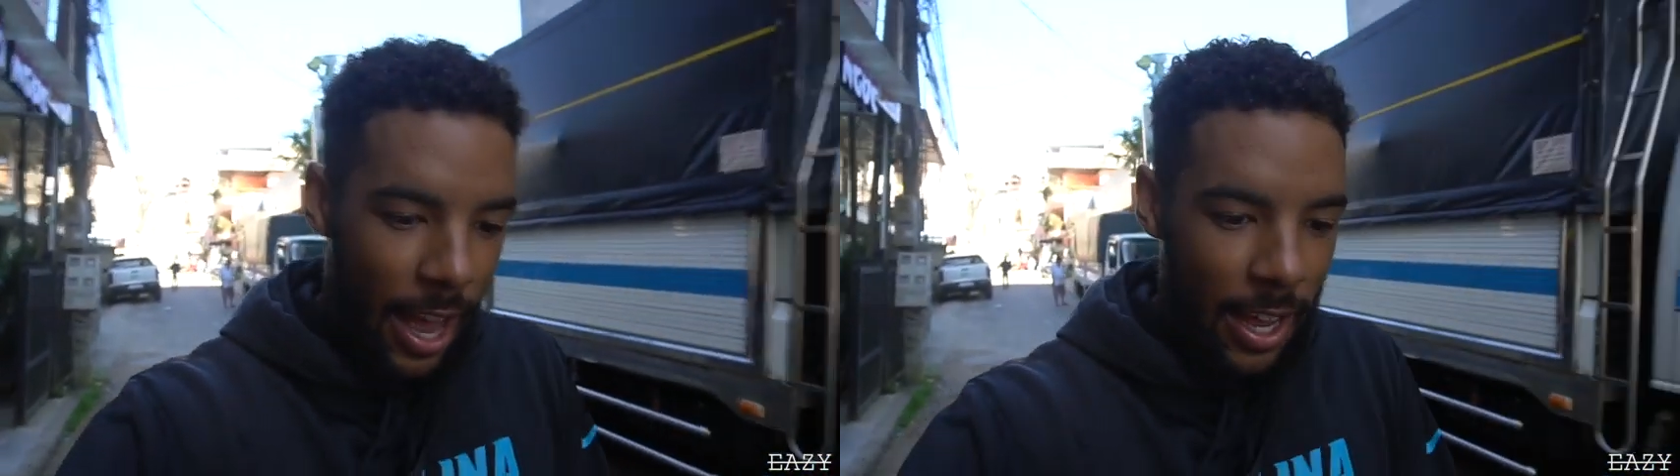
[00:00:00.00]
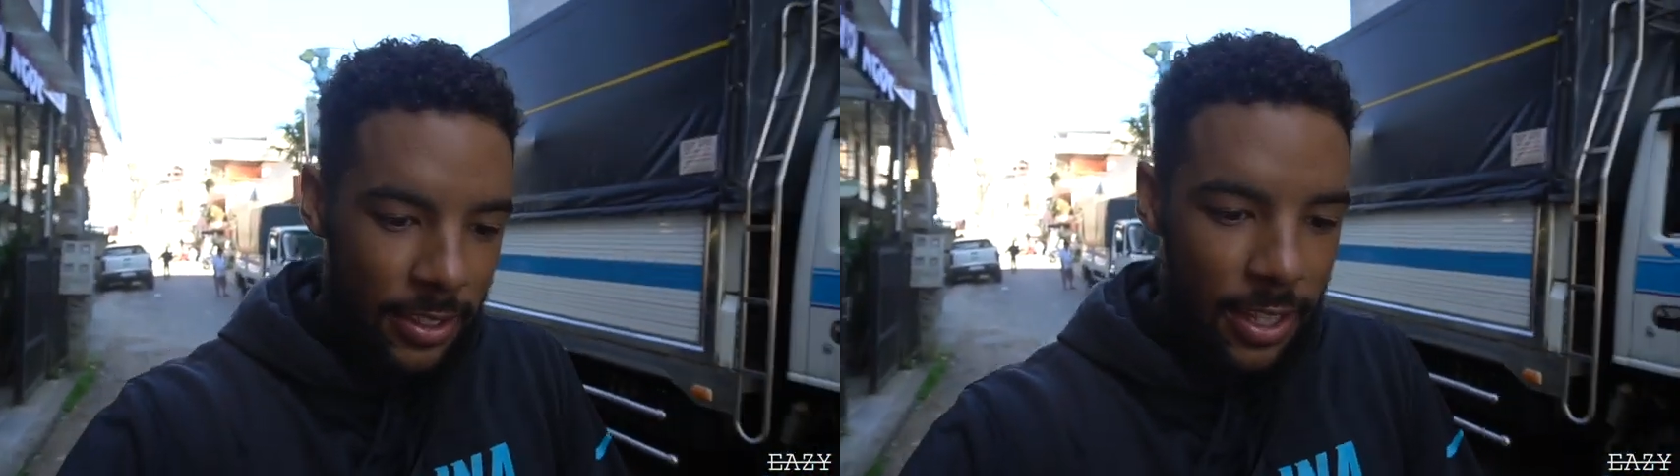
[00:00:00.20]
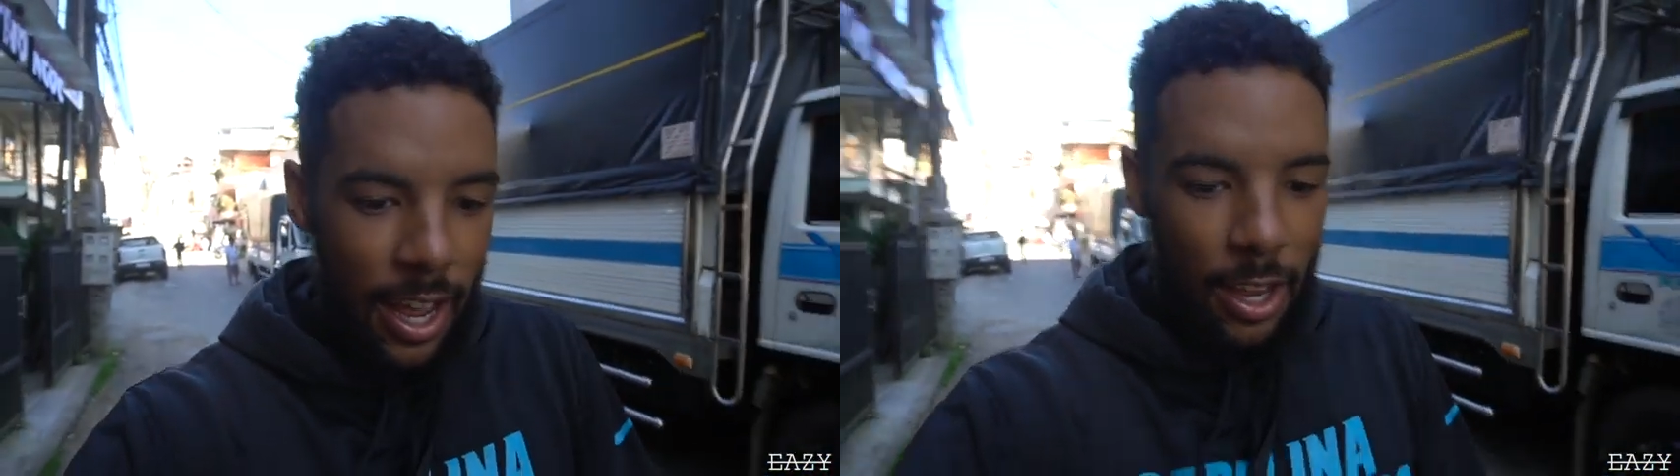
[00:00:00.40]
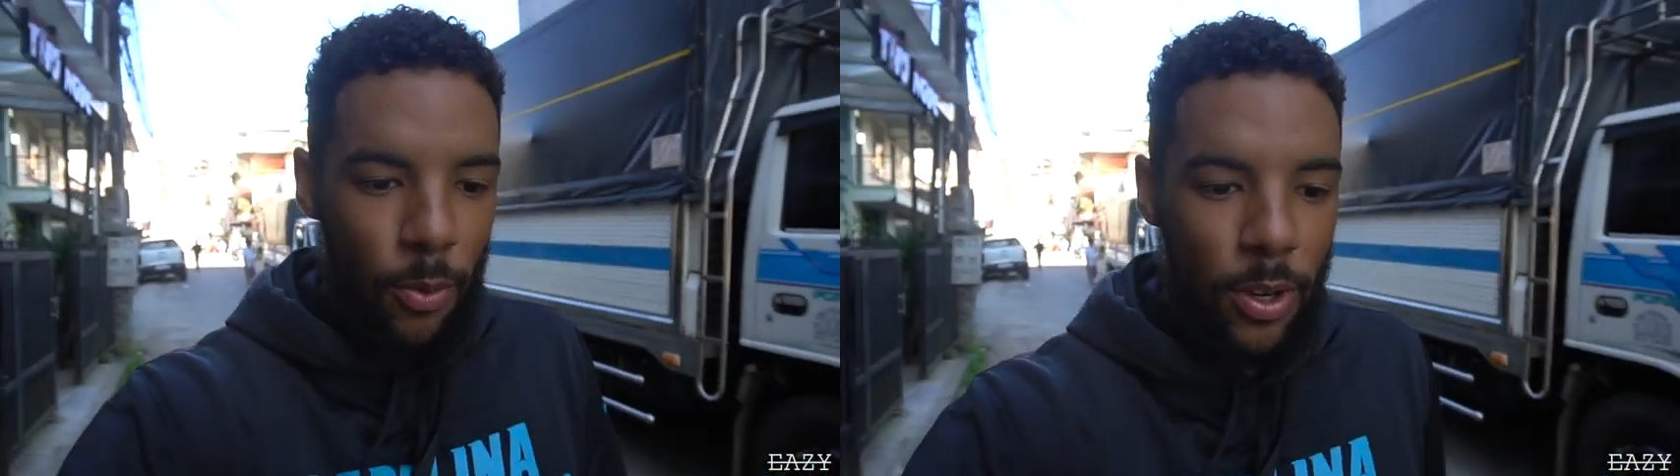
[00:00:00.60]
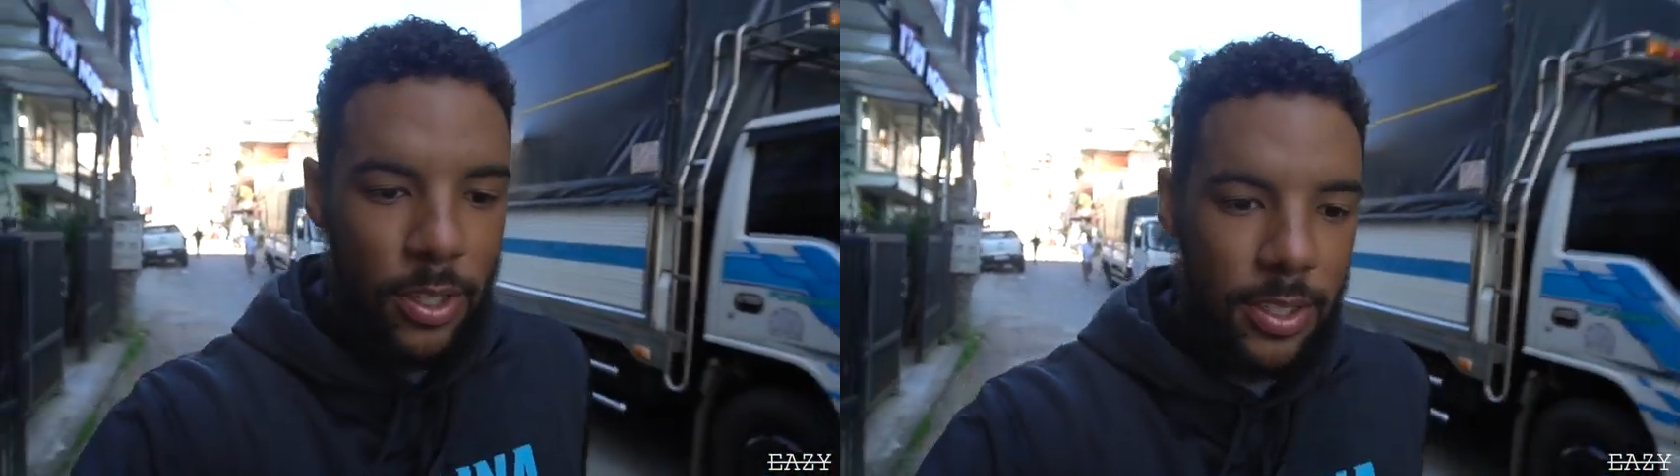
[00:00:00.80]
as I
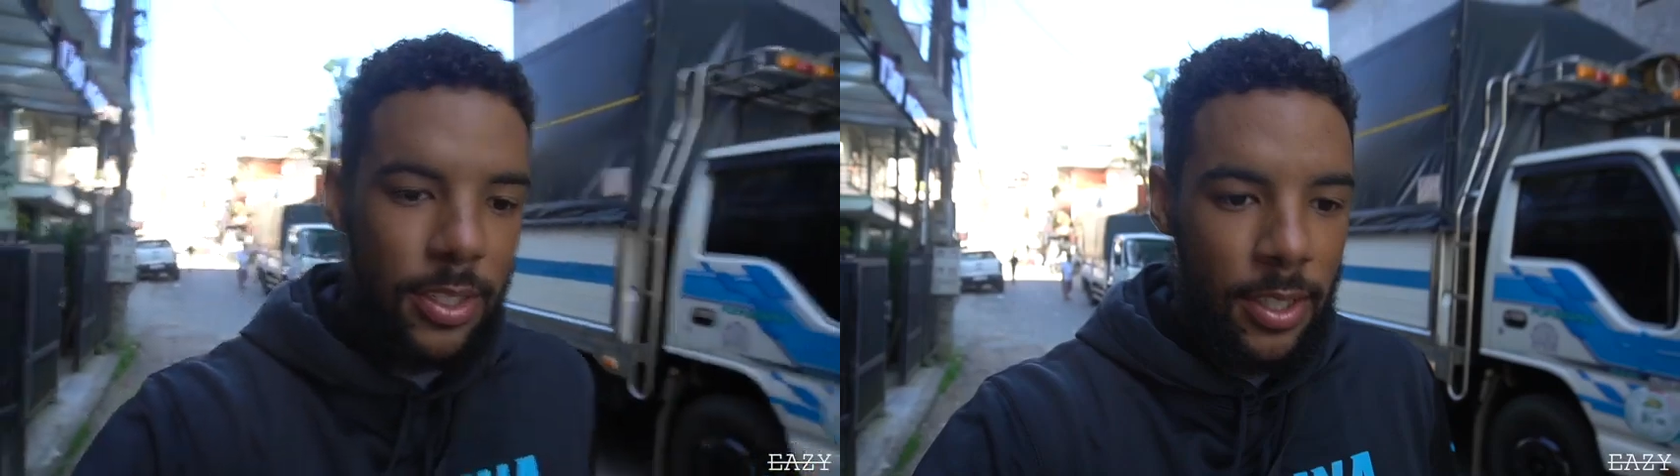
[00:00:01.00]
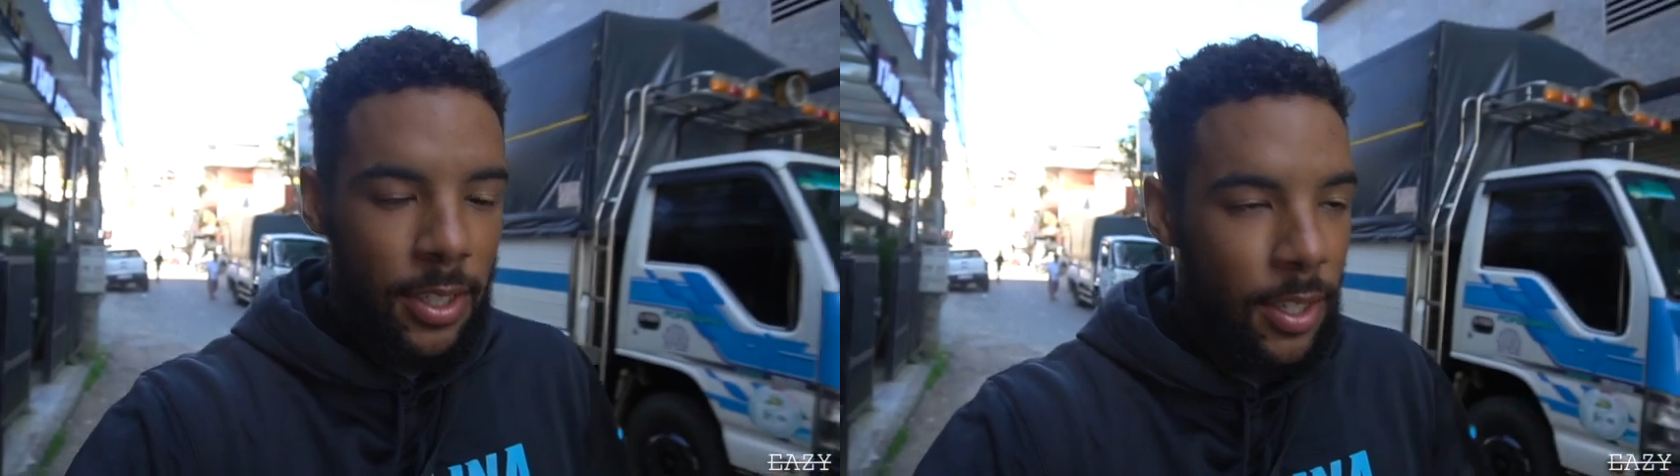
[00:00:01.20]
was